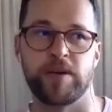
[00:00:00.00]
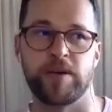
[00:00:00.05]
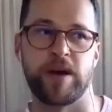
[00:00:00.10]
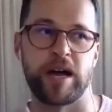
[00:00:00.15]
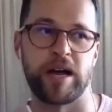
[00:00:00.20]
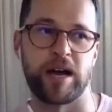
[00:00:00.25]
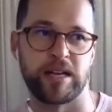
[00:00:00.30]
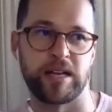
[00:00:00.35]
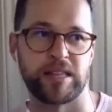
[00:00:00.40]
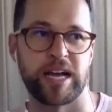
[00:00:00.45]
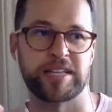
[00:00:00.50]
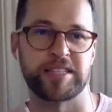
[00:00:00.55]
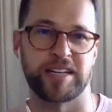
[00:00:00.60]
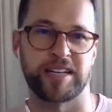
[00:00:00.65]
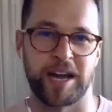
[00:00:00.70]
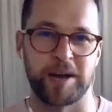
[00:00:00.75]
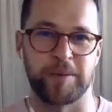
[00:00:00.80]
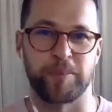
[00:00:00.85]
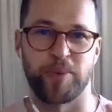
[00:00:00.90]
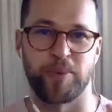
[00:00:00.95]
though, I like to
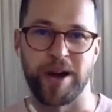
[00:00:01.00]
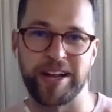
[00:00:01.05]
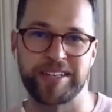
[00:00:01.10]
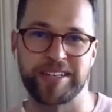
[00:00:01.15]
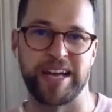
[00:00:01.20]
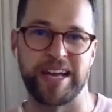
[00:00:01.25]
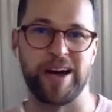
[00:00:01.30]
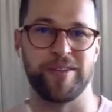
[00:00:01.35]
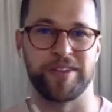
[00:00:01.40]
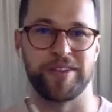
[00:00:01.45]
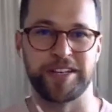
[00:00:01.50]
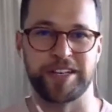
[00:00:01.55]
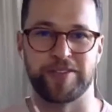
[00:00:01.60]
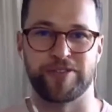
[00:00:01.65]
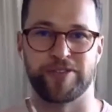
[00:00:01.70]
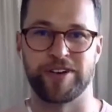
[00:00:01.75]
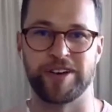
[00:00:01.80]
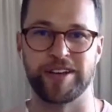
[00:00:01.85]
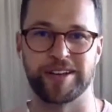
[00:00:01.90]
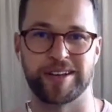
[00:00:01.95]
kind of break down the
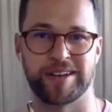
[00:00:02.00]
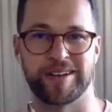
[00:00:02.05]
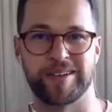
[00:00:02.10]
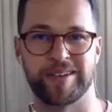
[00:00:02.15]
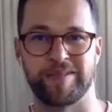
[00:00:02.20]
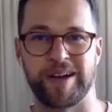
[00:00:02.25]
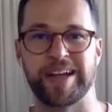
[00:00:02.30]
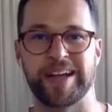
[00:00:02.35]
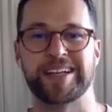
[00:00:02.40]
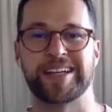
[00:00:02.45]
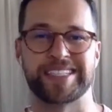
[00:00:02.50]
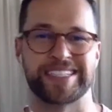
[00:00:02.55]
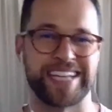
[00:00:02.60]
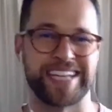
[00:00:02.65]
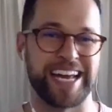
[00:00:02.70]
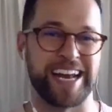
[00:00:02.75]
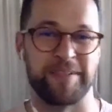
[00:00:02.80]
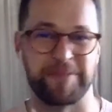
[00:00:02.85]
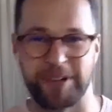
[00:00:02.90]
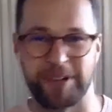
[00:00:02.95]
different, right? Because
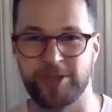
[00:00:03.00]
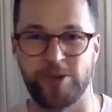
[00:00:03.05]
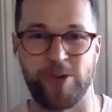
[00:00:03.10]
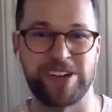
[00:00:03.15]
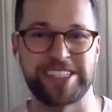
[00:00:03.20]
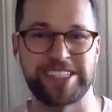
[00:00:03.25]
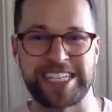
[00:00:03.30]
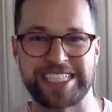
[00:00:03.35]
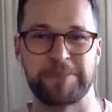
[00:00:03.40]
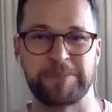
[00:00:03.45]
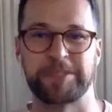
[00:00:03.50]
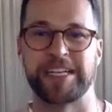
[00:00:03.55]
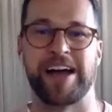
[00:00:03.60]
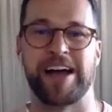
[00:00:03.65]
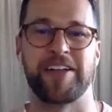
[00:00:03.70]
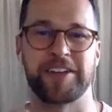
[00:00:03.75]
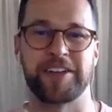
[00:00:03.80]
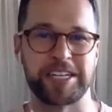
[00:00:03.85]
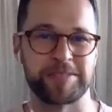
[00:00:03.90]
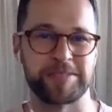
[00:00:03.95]
again, like twice
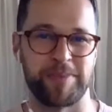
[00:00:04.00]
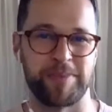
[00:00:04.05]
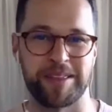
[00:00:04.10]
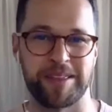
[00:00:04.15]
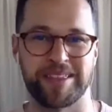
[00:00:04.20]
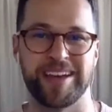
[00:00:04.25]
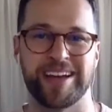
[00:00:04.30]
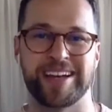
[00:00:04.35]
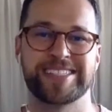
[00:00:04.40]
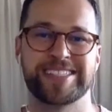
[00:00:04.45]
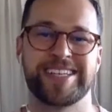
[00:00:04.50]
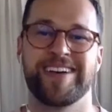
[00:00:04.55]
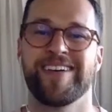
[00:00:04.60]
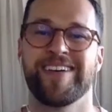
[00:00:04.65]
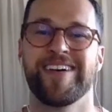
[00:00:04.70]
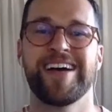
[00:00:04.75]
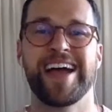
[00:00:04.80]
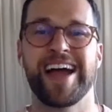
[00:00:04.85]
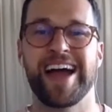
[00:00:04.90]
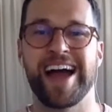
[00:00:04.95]
exceptionality is my thing. So
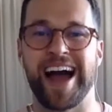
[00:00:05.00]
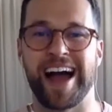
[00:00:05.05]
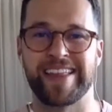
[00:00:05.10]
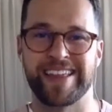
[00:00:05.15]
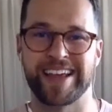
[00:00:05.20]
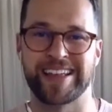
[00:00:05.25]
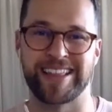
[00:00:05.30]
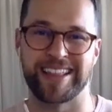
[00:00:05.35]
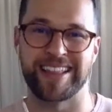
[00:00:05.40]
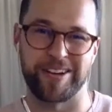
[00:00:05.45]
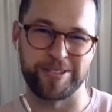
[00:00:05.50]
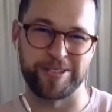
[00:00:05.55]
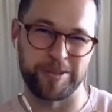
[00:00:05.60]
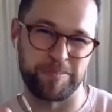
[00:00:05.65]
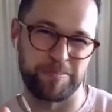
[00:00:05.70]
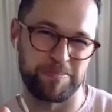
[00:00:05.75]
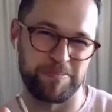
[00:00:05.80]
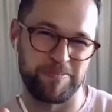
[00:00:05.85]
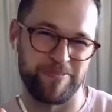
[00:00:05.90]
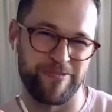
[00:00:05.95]
I think that there's
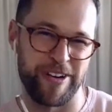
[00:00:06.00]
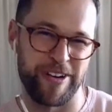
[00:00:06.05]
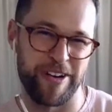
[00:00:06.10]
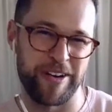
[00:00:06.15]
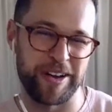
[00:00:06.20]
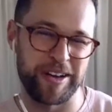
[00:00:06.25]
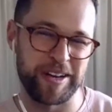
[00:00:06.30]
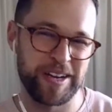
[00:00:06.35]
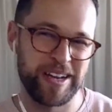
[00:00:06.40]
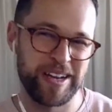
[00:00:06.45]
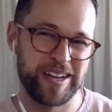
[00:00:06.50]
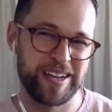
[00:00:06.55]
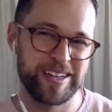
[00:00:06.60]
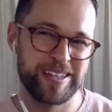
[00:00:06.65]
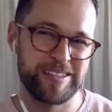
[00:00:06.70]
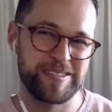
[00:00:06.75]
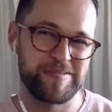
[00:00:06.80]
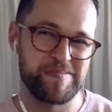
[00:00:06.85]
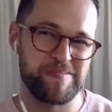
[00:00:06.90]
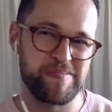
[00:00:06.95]
a very
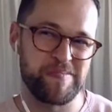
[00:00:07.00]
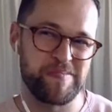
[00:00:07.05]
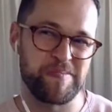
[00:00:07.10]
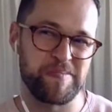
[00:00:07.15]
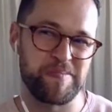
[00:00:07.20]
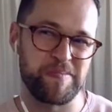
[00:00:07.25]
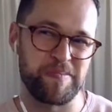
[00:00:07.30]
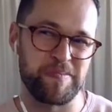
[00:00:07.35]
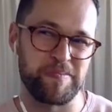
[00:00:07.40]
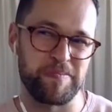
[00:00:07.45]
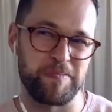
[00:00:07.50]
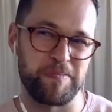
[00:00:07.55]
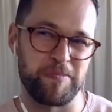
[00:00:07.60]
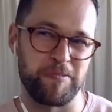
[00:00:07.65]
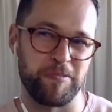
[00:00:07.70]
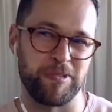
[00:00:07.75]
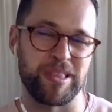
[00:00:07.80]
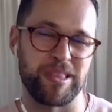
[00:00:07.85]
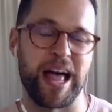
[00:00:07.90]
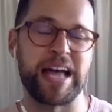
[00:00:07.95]

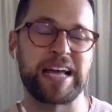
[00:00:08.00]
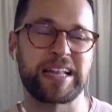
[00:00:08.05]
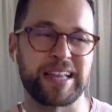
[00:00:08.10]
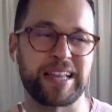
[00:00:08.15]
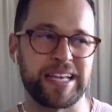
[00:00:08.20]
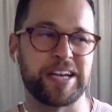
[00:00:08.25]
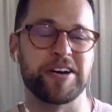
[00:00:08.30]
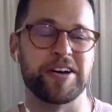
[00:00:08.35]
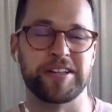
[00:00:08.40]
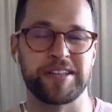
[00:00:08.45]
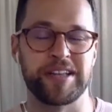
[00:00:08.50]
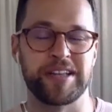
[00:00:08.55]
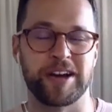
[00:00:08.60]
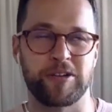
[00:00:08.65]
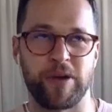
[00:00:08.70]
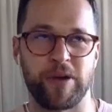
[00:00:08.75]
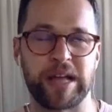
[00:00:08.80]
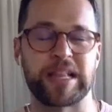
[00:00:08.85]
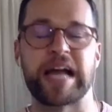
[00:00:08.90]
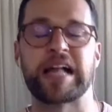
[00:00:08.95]
likelihood, the
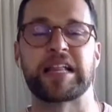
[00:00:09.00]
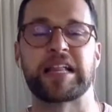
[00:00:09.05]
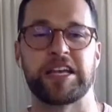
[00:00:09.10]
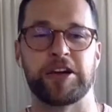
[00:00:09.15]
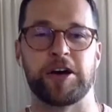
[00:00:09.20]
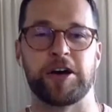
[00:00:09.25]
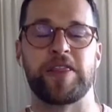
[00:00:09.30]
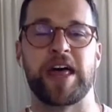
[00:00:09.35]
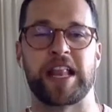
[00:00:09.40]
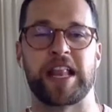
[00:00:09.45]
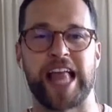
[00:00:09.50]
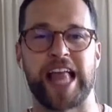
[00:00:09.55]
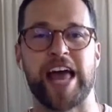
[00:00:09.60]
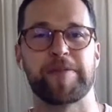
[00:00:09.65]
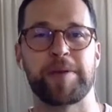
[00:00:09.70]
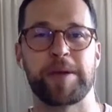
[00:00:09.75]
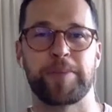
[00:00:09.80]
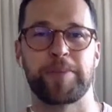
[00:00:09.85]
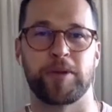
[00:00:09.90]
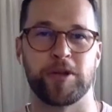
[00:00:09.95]
great likelihood that a lot
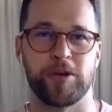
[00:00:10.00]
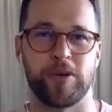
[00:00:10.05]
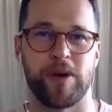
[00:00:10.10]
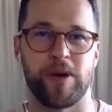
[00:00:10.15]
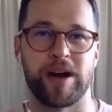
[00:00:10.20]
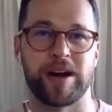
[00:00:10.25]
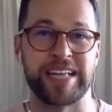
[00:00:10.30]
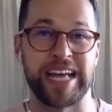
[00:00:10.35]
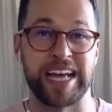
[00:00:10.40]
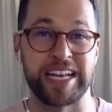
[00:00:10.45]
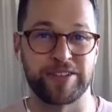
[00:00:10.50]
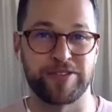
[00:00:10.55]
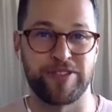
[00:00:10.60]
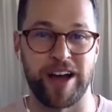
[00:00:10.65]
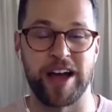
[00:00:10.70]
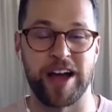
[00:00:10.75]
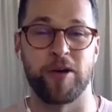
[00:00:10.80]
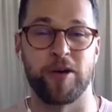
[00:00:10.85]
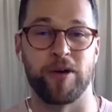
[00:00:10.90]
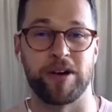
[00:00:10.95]
of people who
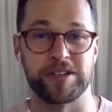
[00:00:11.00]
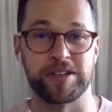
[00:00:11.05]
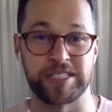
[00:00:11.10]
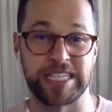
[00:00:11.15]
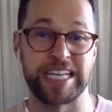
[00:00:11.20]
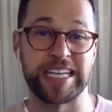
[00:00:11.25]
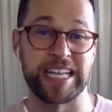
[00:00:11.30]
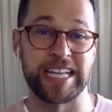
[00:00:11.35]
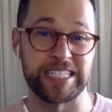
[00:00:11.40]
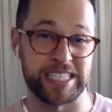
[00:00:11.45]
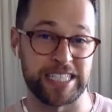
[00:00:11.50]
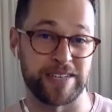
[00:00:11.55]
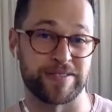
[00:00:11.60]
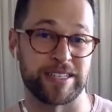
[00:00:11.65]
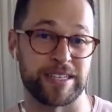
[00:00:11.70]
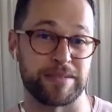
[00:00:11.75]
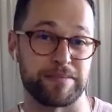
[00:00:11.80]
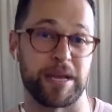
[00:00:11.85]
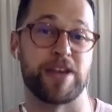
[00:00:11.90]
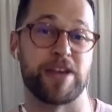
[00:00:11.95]
identify or are seen as
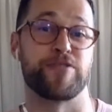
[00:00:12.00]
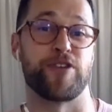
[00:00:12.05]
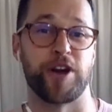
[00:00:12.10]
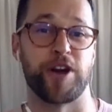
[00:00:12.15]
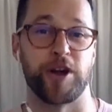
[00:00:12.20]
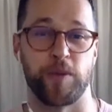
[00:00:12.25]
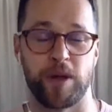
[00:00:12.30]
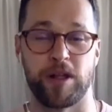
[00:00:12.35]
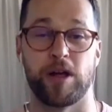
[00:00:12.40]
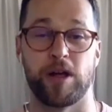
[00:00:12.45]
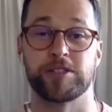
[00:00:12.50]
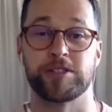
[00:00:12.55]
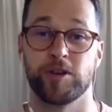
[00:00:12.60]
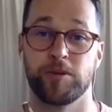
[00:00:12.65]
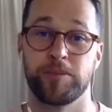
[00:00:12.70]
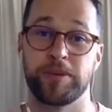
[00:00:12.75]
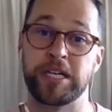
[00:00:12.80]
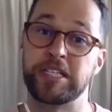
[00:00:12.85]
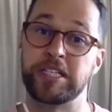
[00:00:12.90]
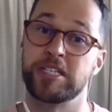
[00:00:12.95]
gifted may very well also
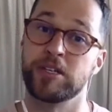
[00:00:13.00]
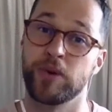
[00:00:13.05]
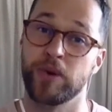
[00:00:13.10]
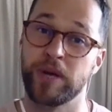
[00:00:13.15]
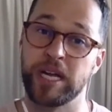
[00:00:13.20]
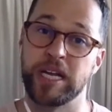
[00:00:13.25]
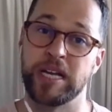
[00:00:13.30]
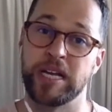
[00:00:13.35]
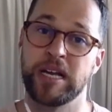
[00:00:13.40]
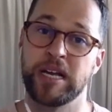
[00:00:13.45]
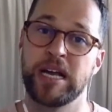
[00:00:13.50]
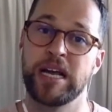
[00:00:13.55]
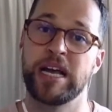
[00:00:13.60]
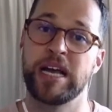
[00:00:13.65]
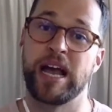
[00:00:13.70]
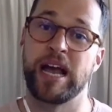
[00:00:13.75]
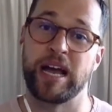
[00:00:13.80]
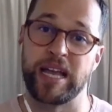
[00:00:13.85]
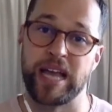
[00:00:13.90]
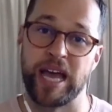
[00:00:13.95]
be 2E.
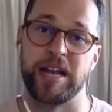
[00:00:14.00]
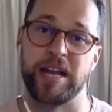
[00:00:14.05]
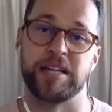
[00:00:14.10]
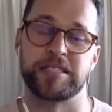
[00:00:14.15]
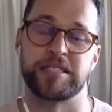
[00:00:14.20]
Again,